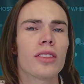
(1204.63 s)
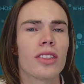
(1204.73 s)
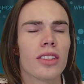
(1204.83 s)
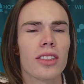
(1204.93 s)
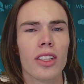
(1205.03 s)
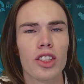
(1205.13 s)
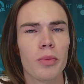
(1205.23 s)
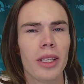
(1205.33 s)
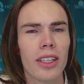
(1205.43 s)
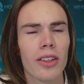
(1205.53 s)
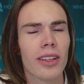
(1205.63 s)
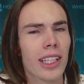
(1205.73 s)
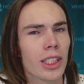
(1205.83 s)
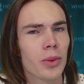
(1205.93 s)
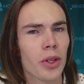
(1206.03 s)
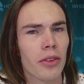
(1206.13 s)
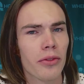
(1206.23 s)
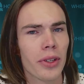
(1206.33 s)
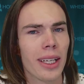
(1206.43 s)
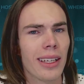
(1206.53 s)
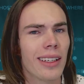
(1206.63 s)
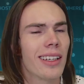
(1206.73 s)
just, you know, speaking on things we got free,